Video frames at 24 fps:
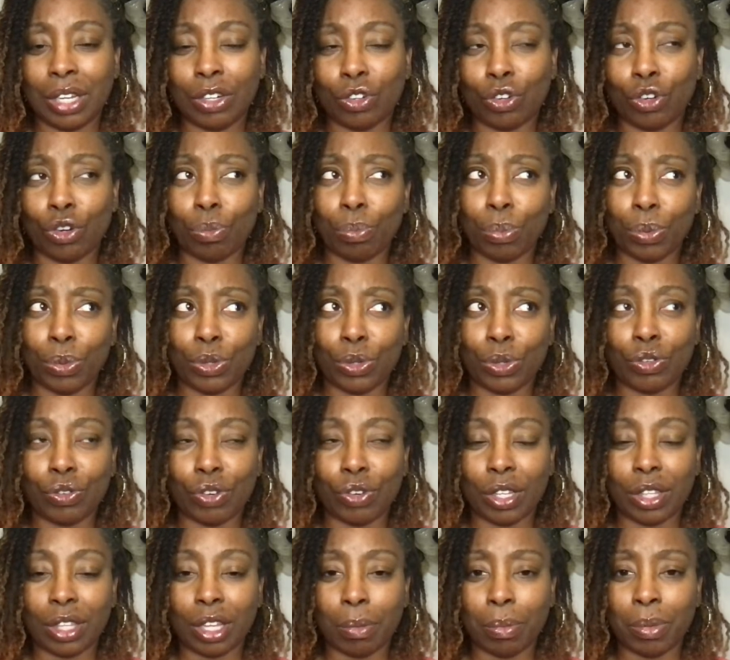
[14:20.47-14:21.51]
triple
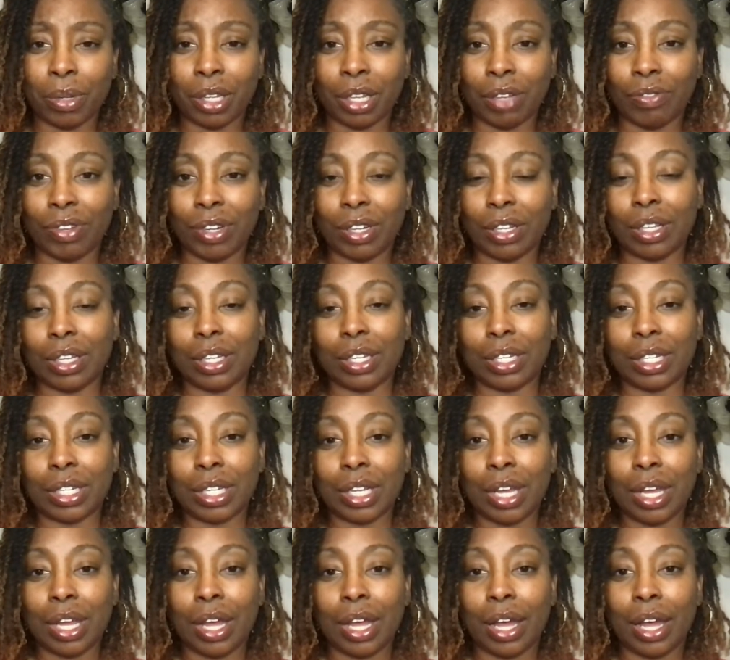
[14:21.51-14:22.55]
strength, I believe it is,
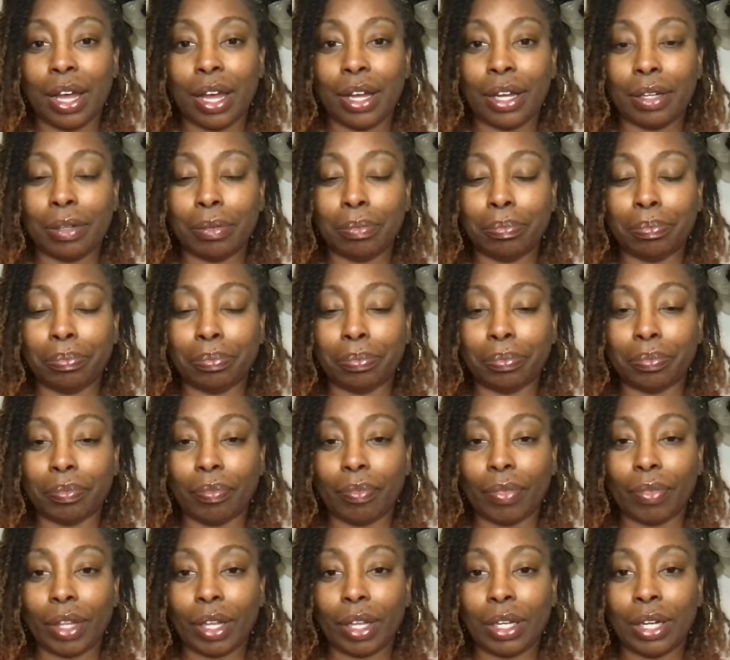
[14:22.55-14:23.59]

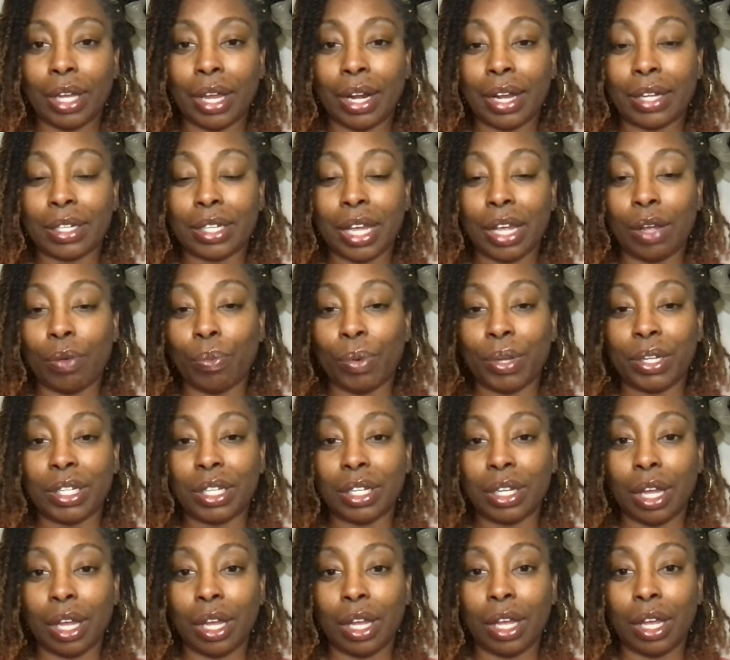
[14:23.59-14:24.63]
that I take once a
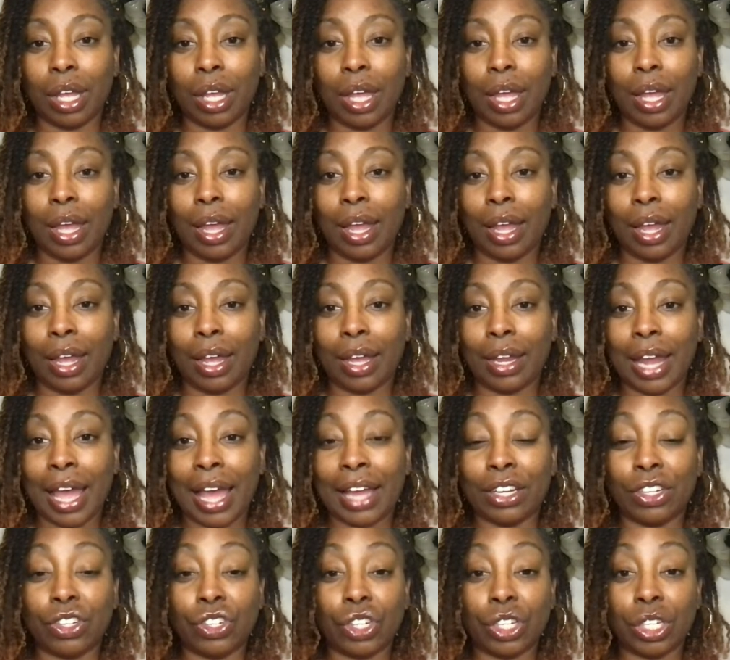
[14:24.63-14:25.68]
day, and
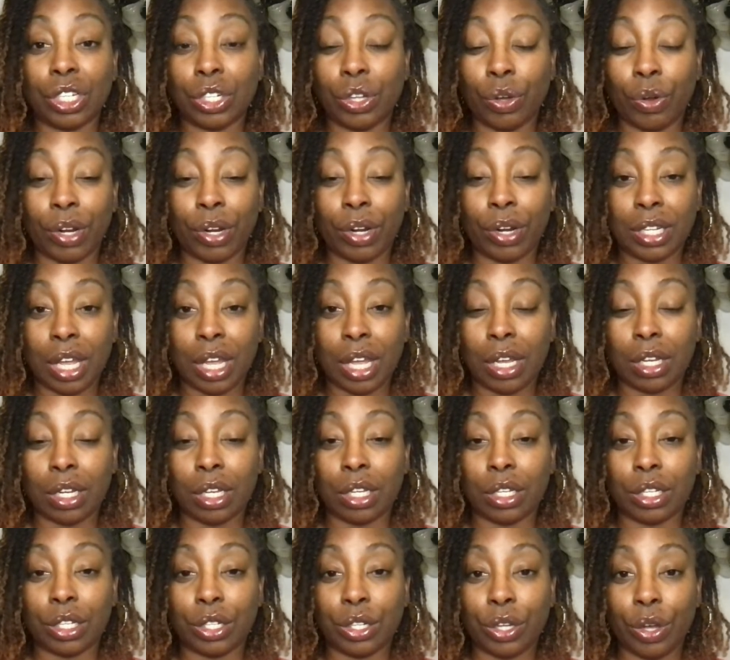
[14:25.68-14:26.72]
I just started taking
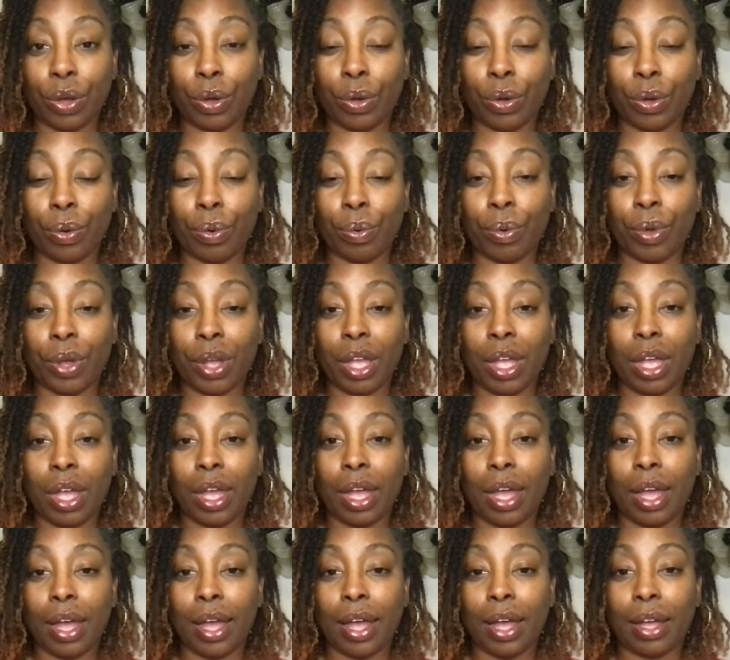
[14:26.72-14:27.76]
it. So
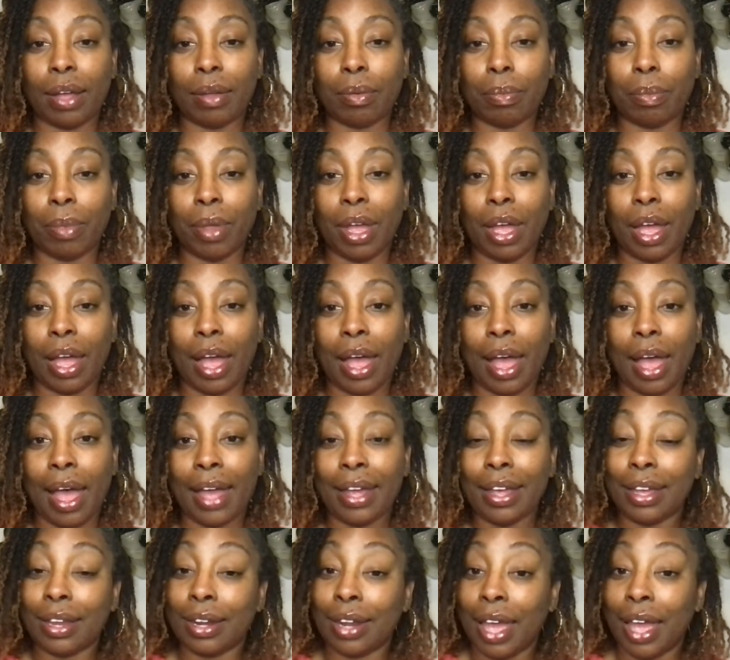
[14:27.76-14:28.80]
um,
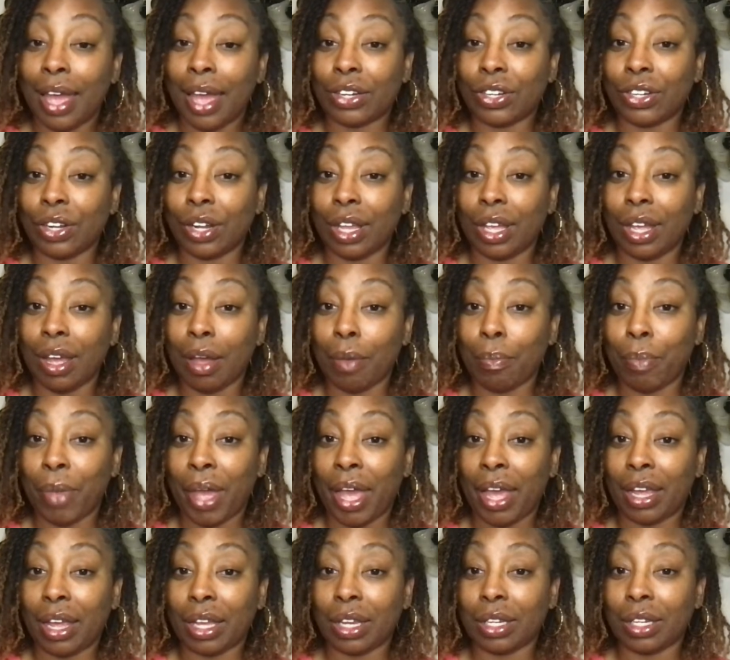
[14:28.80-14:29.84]
I can actually come
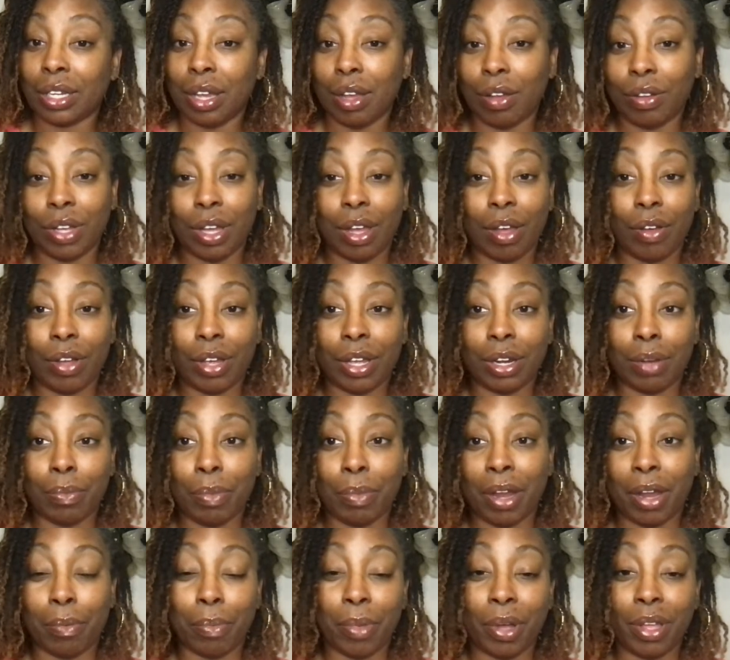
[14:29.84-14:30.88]
back and tell y'all in
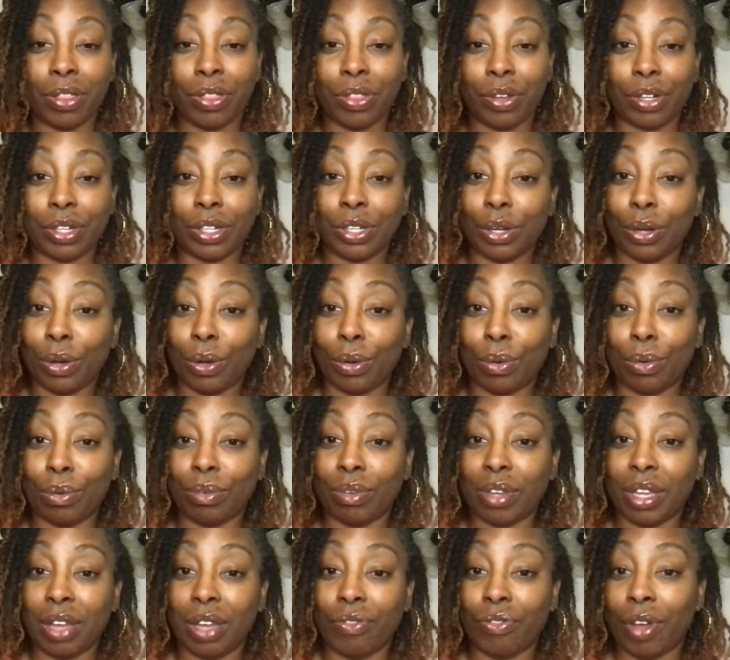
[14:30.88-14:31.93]
about a month or
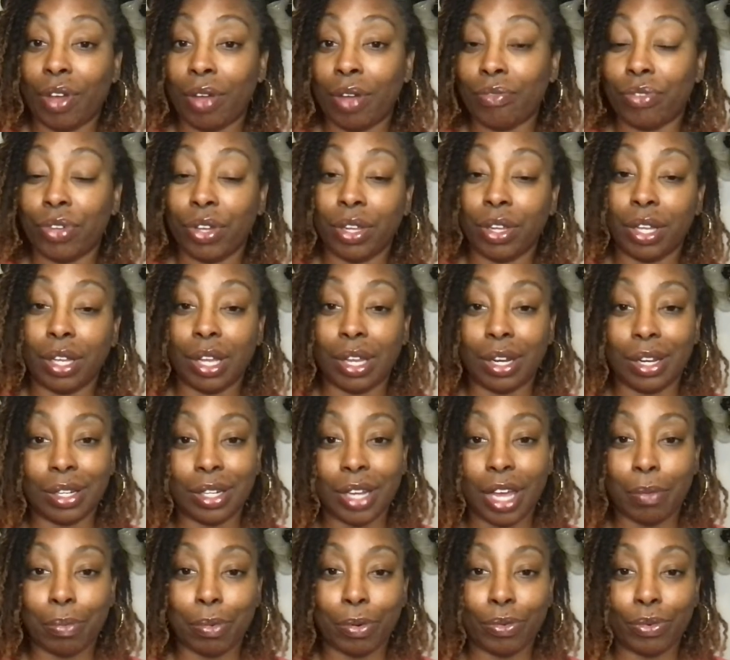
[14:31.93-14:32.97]
so if I'm feeling any
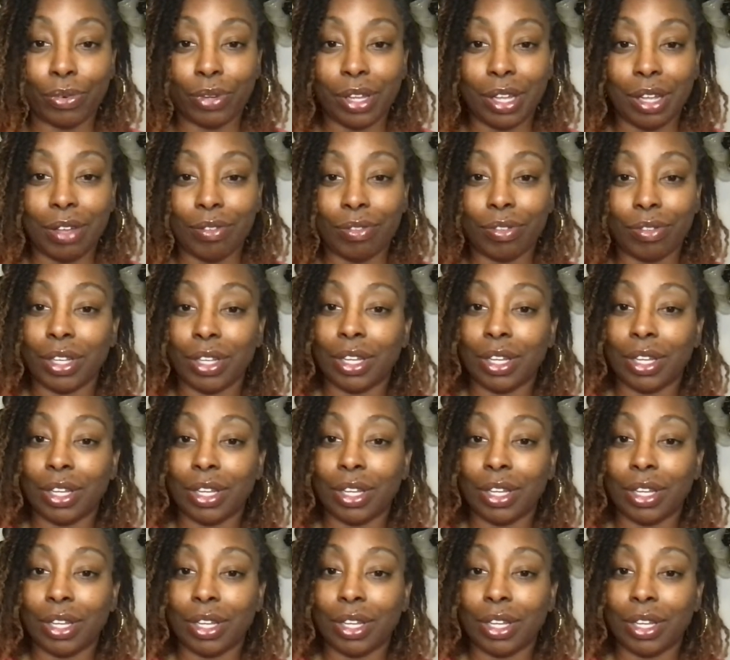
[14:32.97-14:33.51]
type of relief,